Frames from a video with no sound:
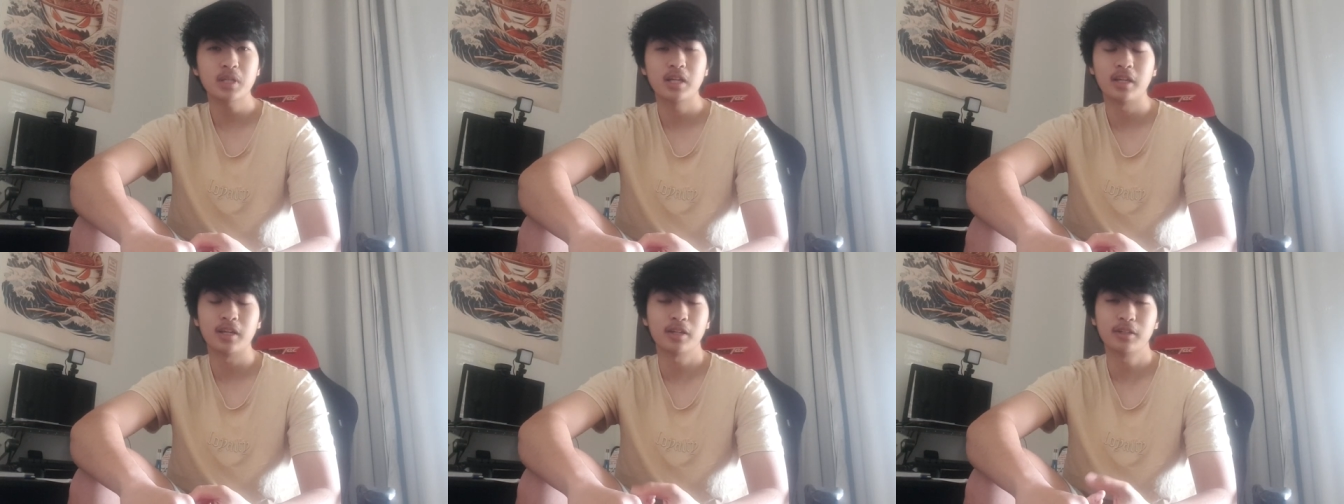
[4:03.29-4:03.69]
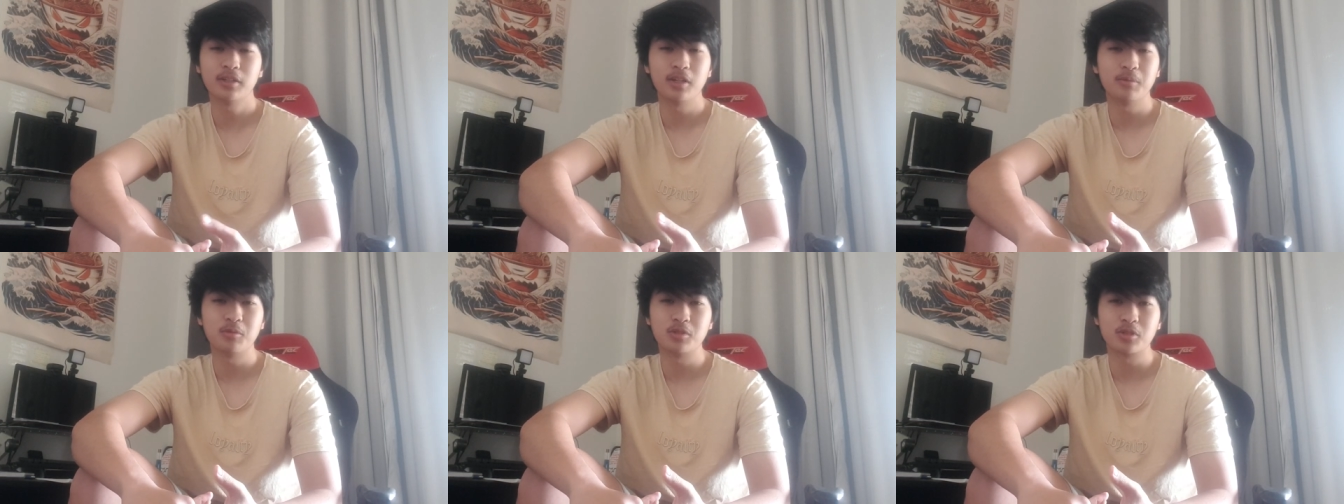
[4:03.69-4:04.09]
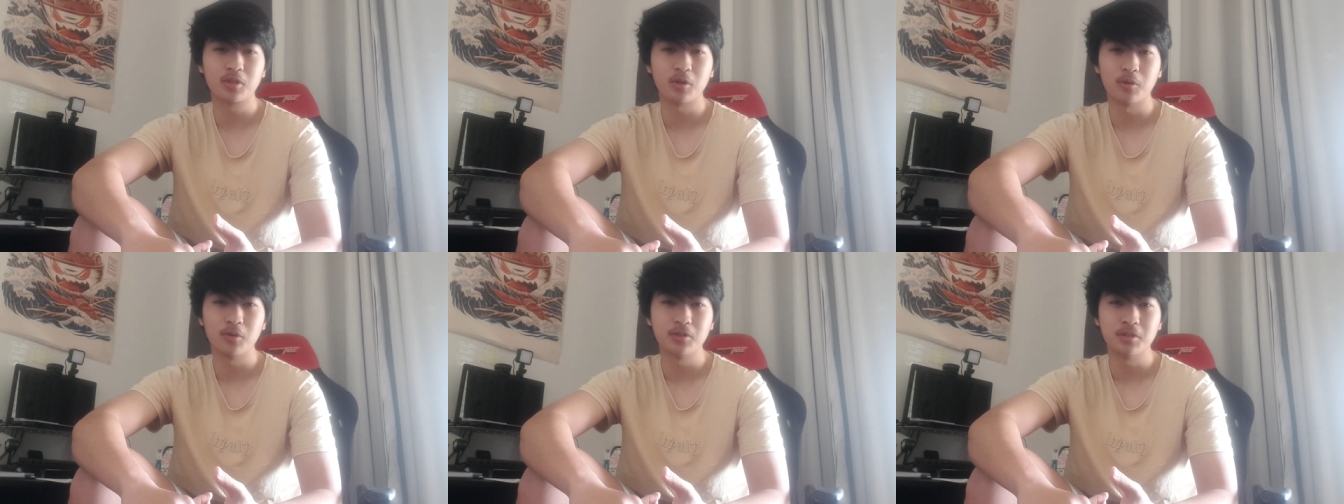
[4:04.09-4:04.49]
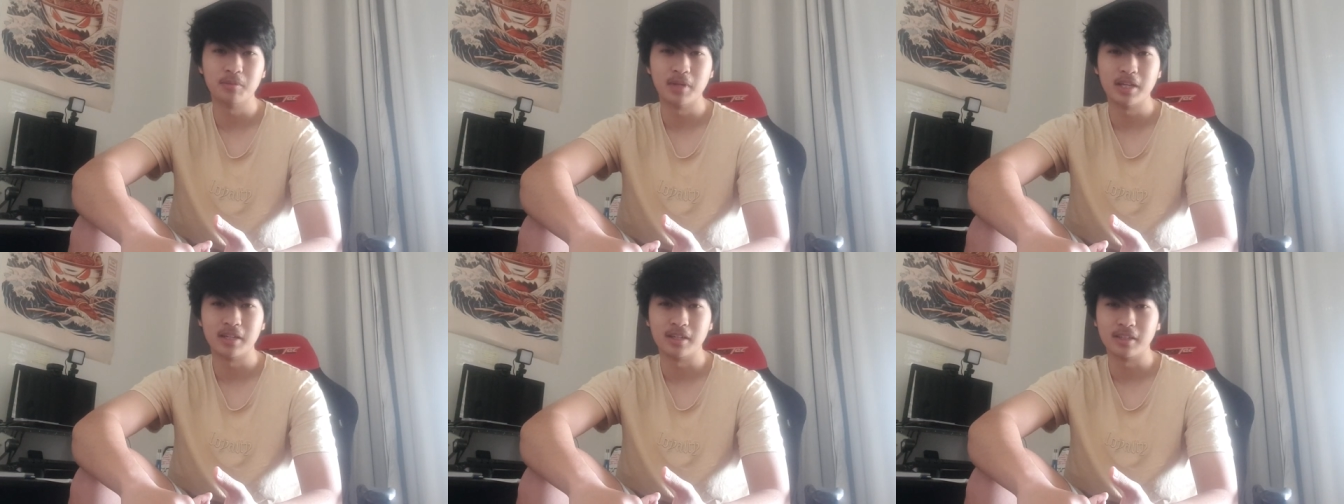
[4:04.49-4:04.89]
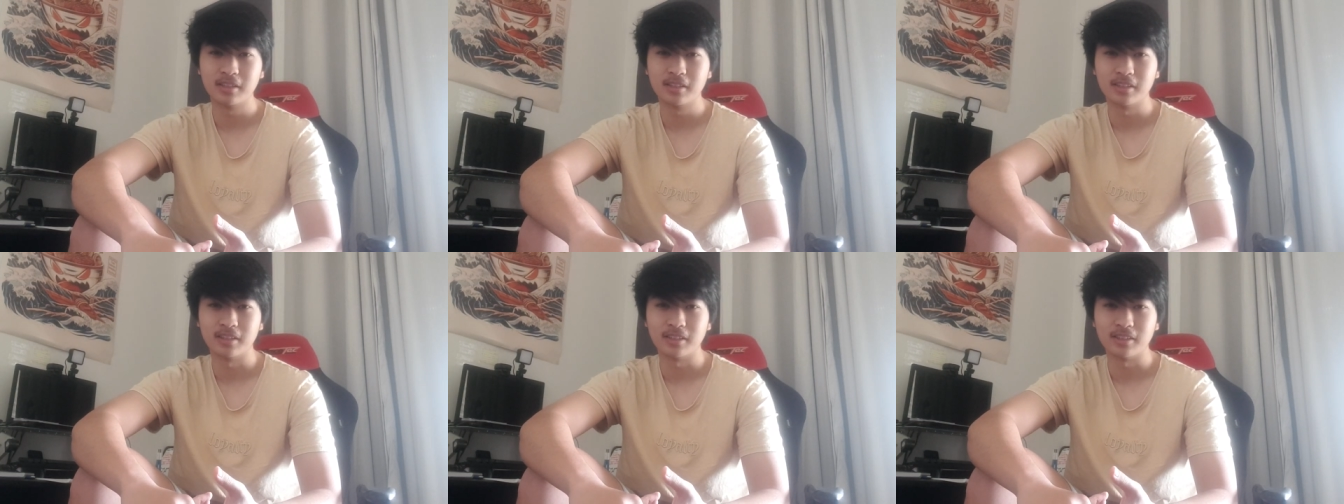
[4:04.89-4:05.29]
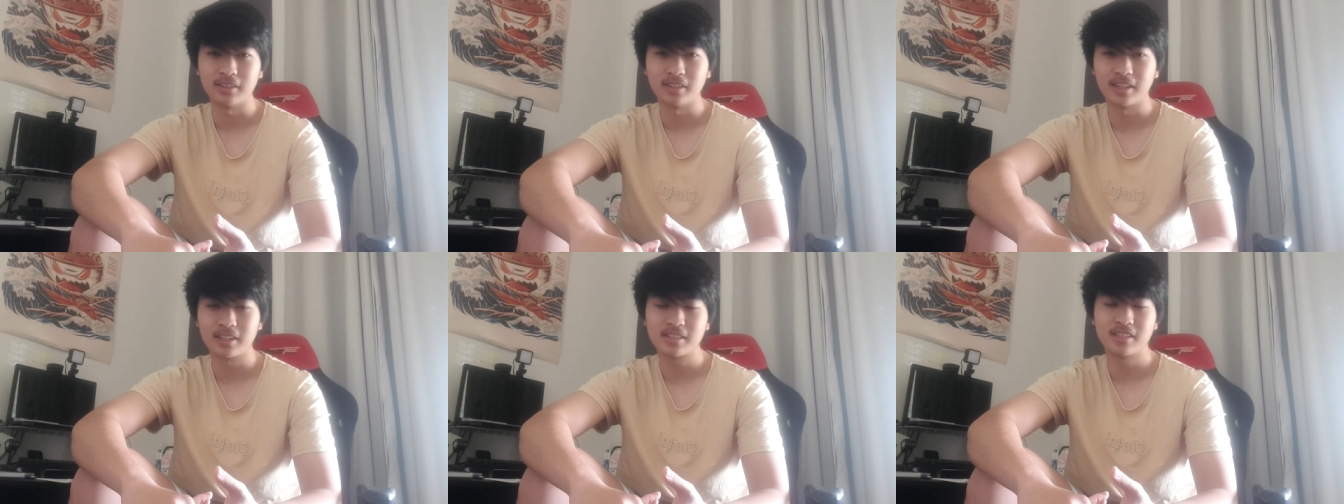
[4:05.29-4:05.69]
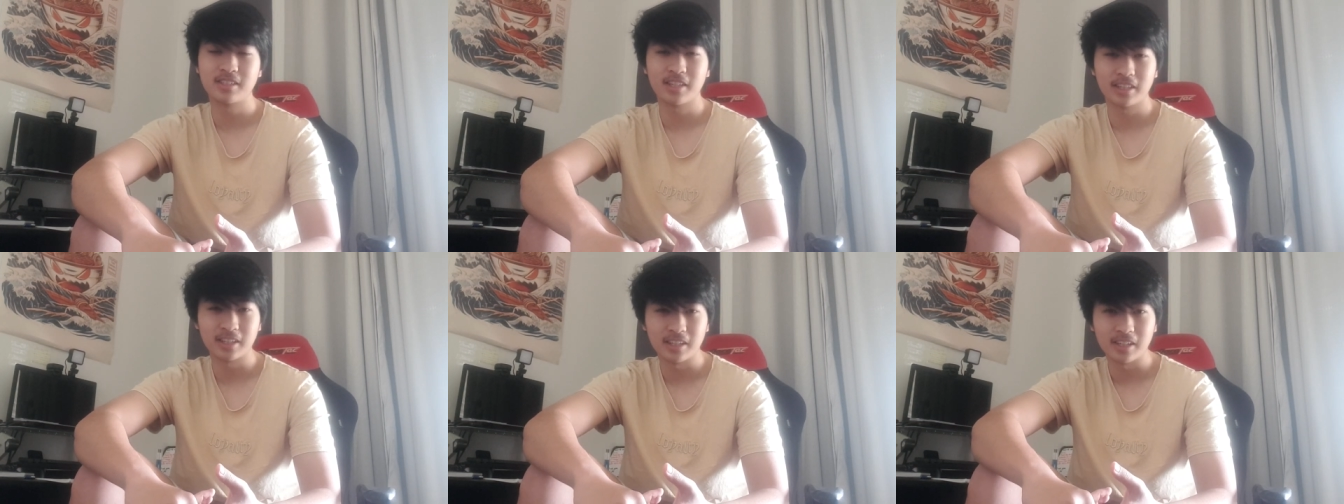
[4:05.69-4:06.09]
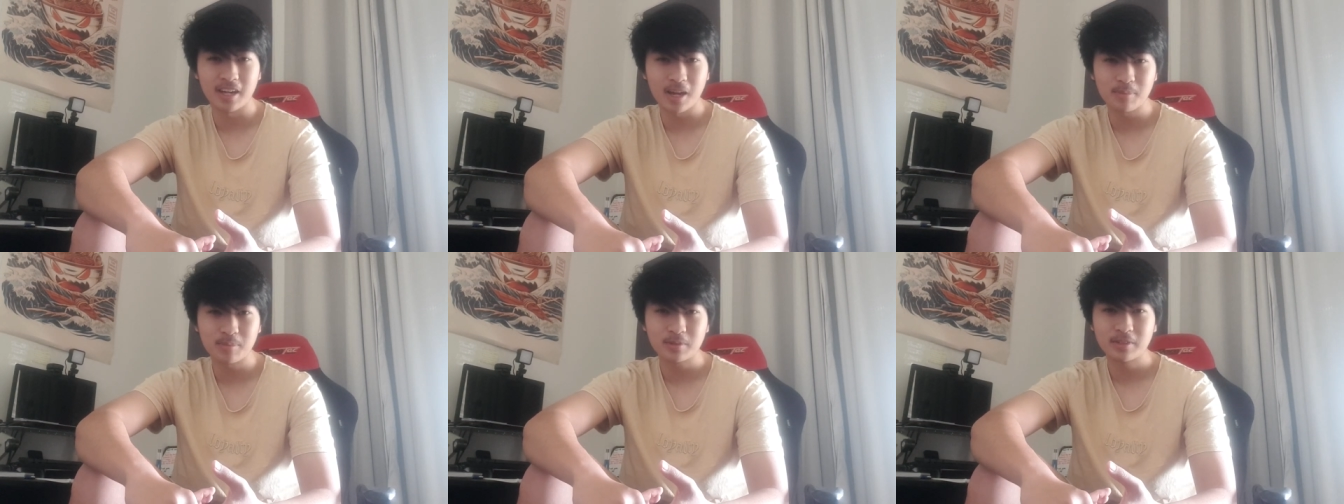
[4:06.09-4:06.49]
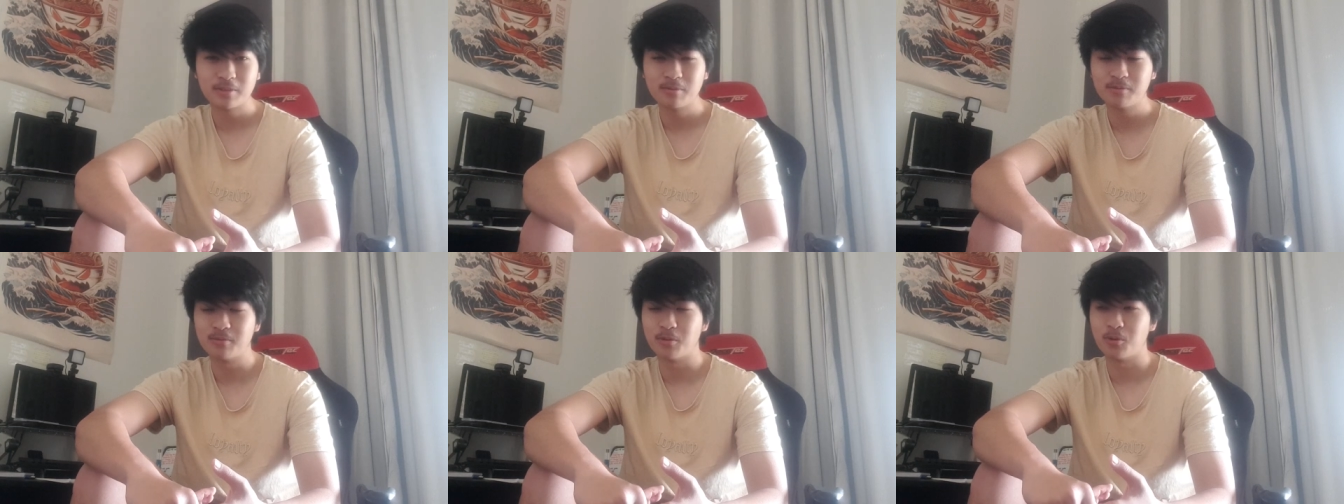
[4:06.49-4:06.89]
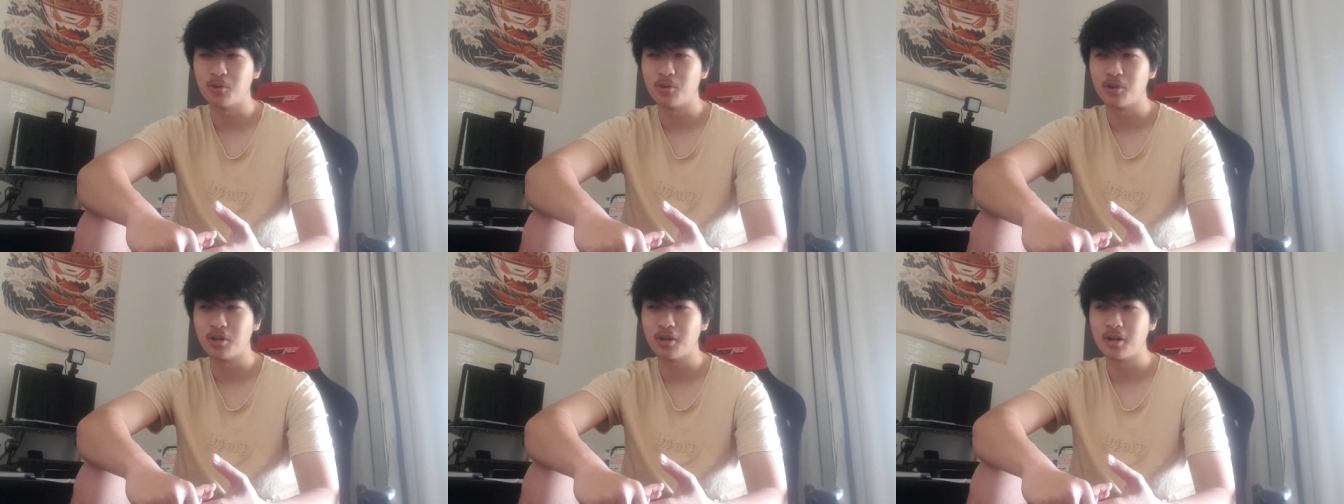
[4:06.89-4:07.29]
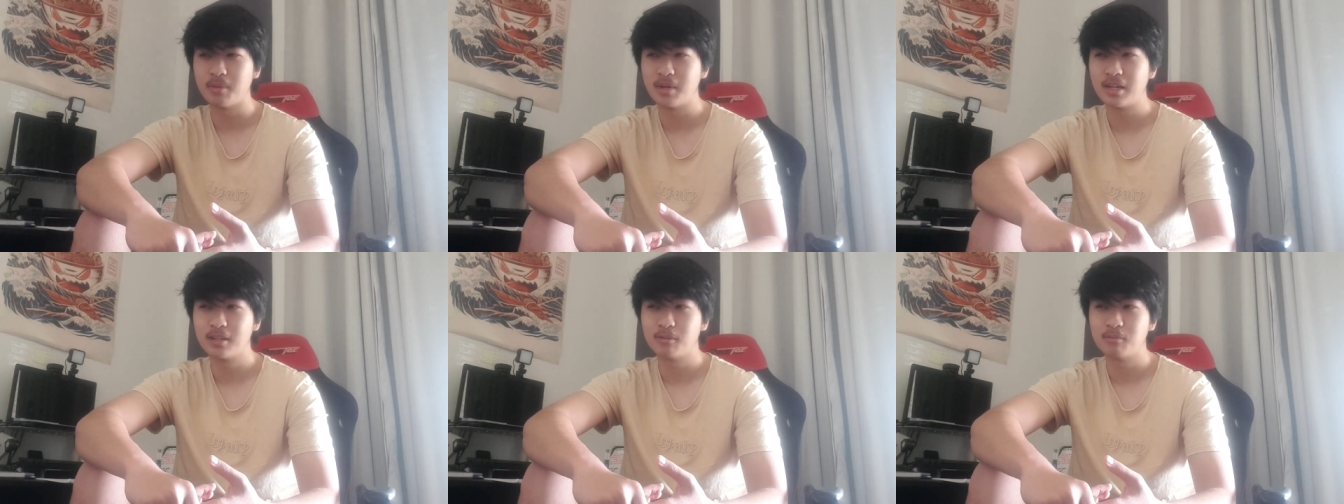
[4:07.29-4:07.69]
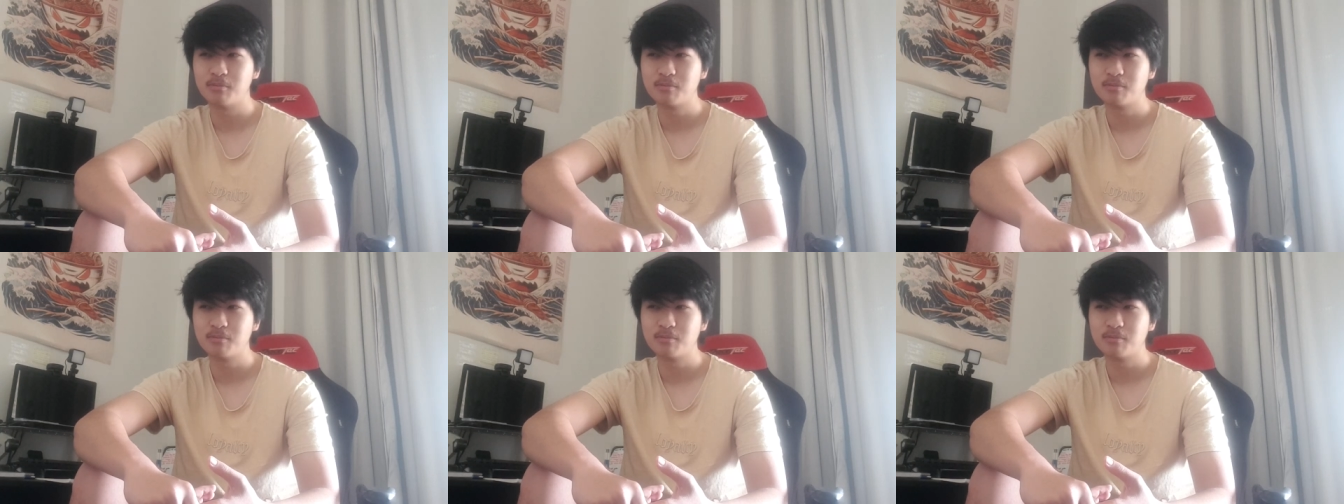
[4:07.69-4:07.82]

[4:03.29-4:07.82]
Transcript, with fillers: I ended up just going to bed and actually taking a nap for about